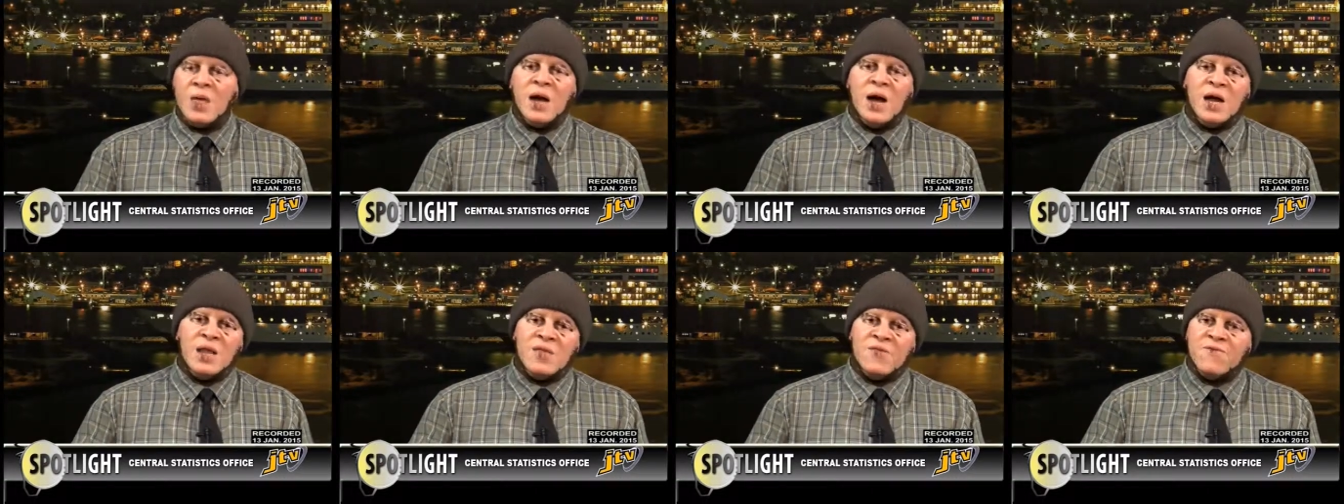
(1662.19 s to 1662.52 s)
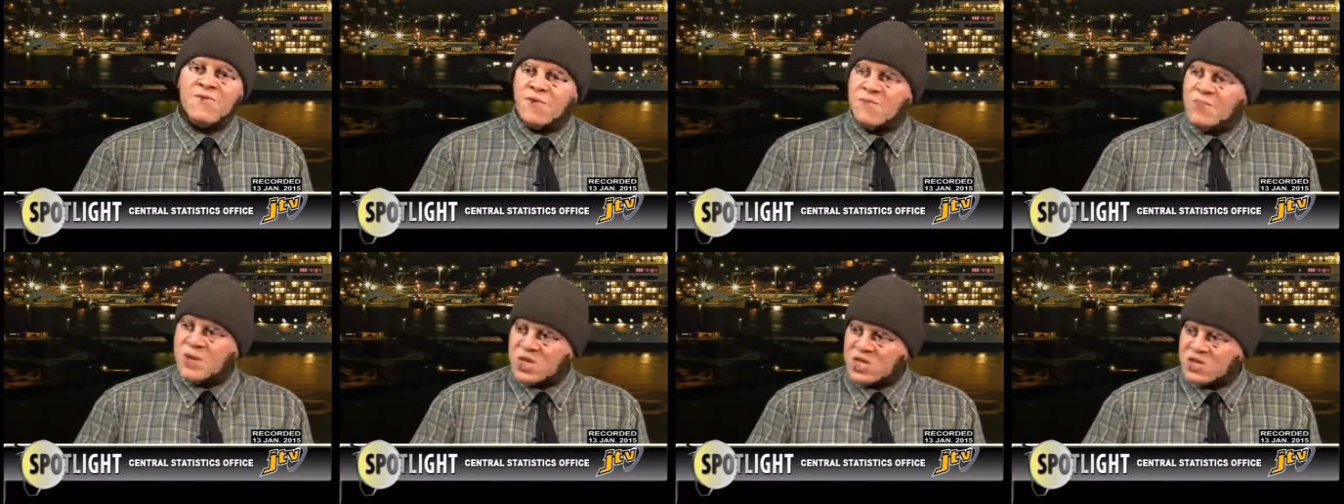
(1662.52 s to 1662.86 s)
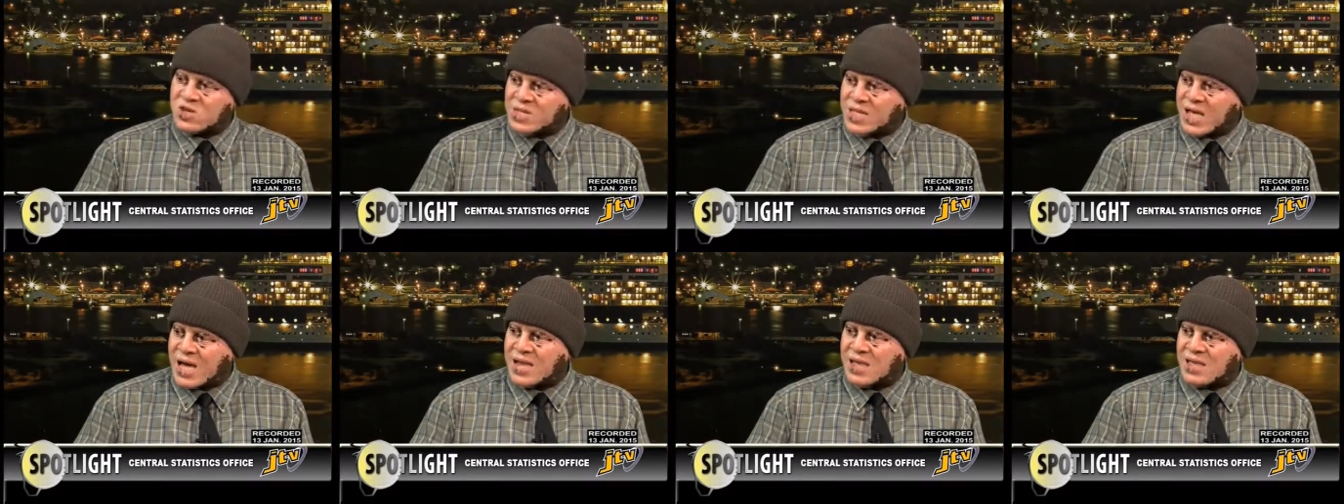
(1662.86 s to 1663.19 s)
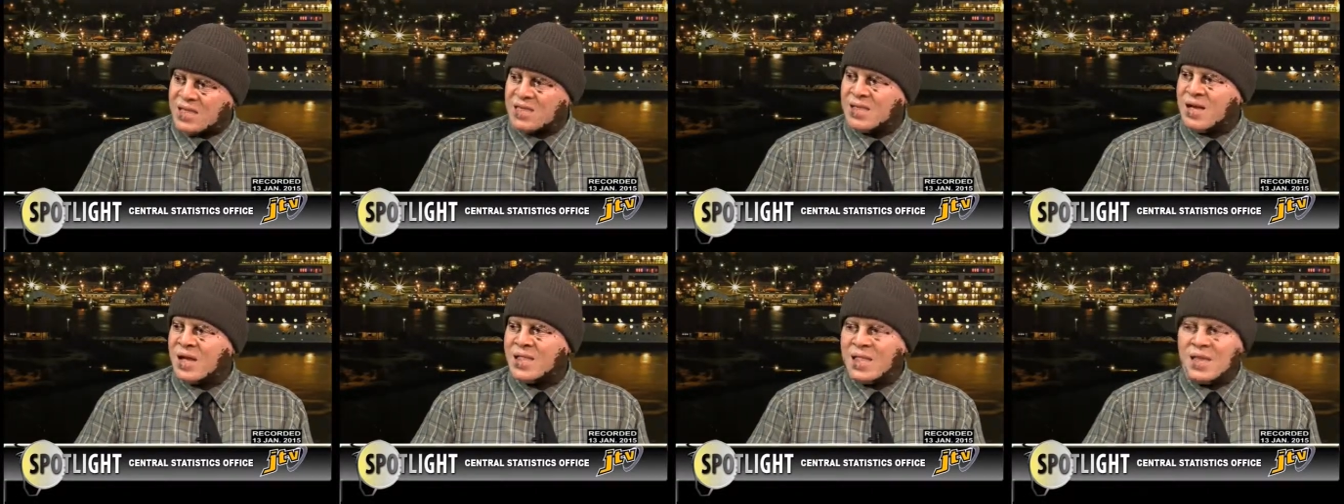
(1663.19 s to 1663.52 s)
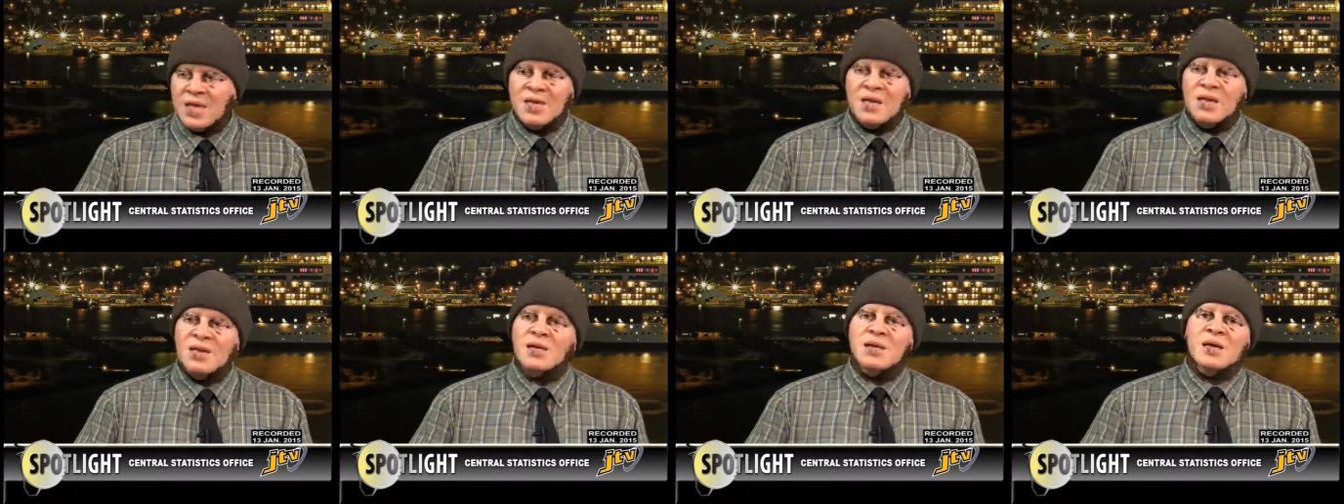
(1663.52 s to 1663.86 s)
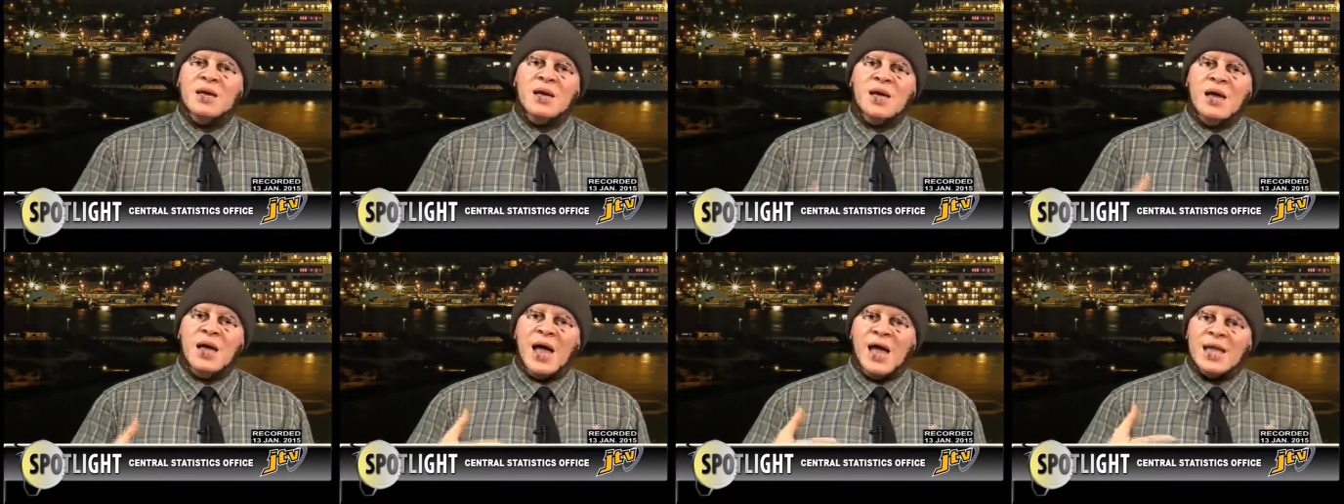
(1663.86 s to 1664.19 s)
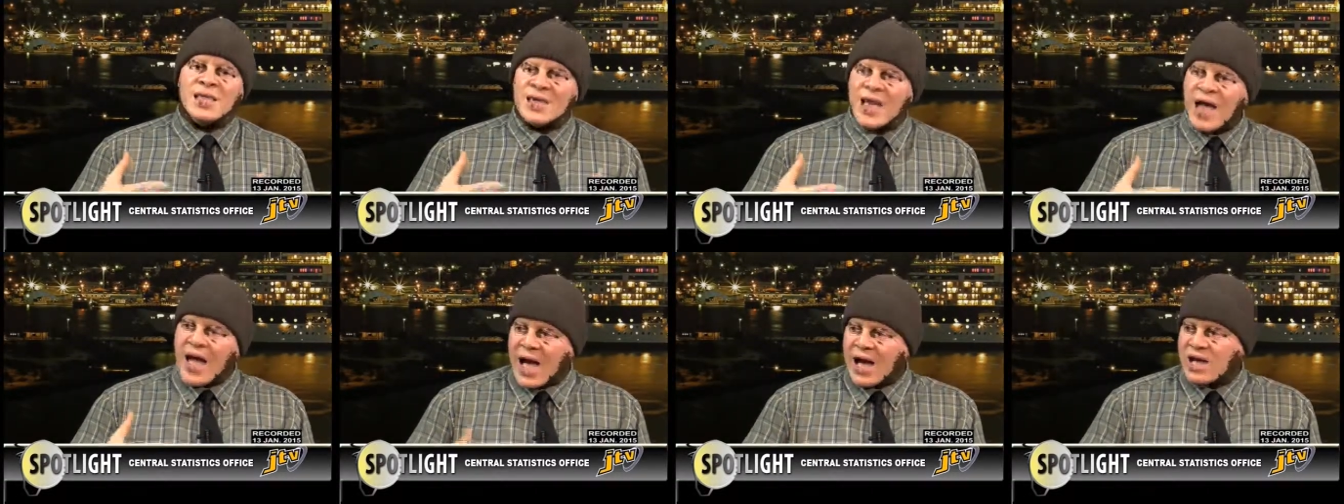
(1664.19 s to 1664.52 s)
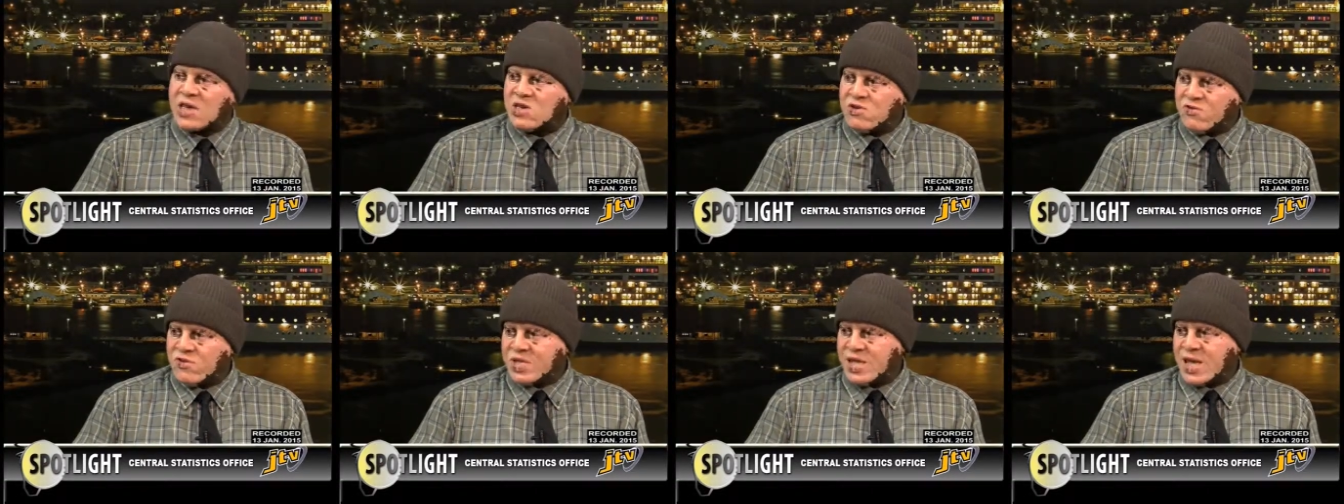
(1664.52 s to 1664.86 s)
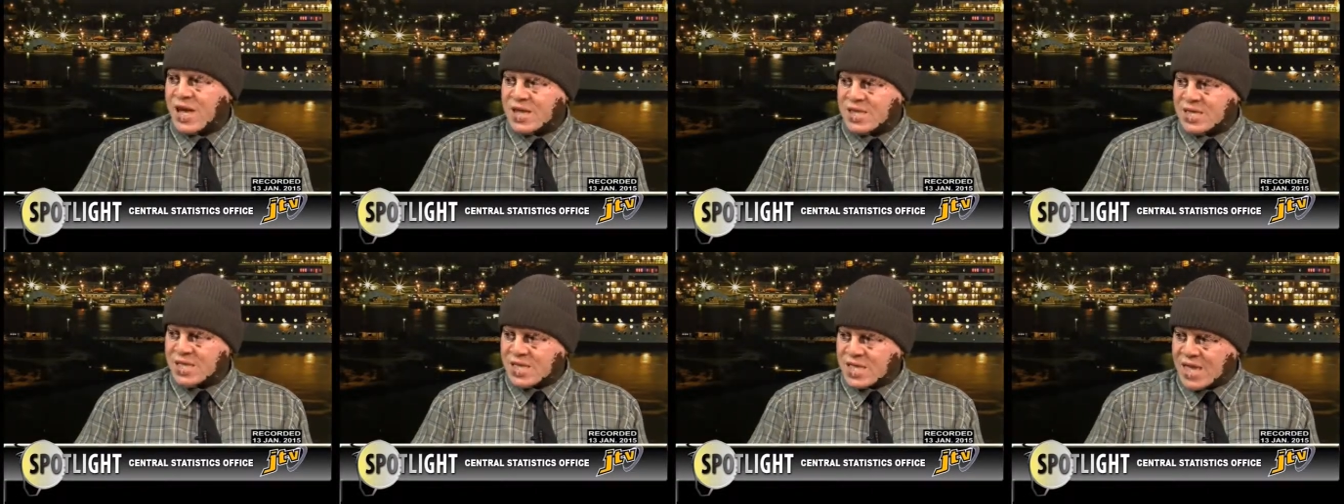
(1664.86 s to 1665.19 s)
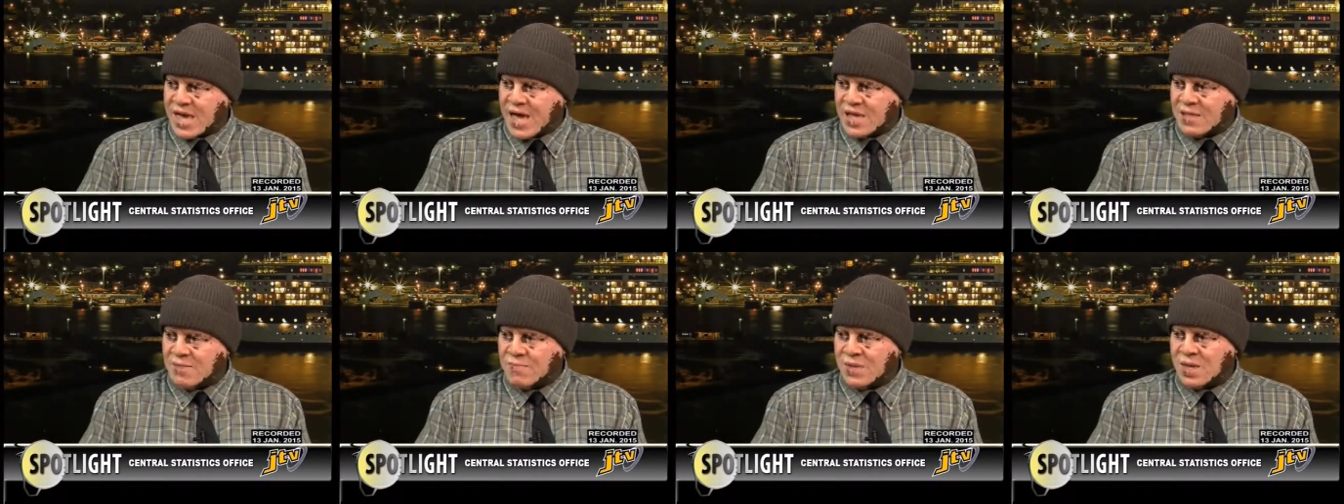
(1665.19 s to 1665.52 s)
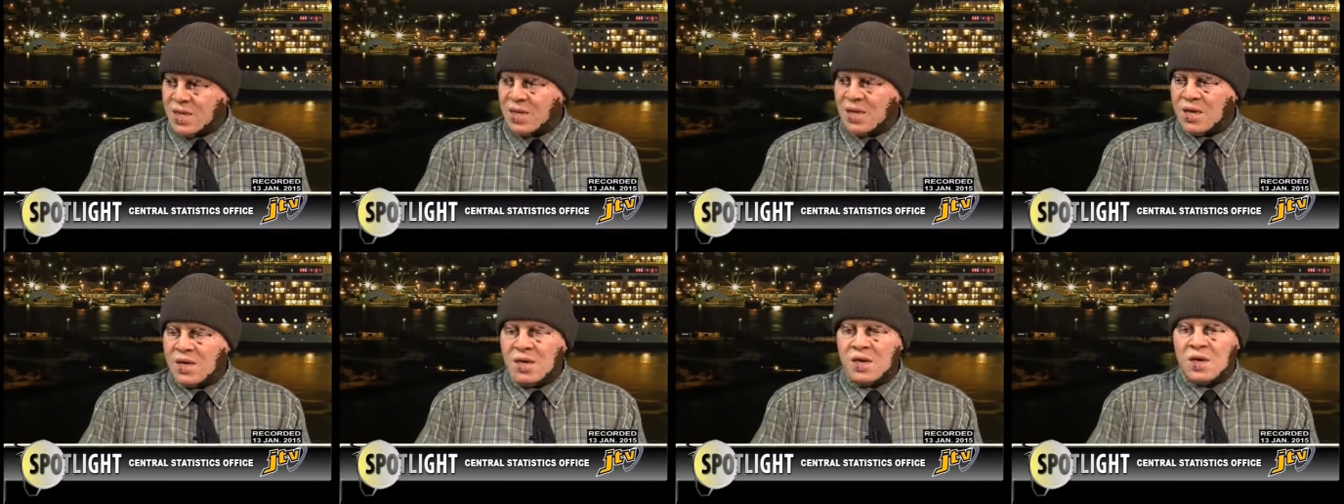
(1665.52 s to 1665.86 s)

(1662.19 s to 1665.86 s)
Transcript: on information that is not as accurate as it can be.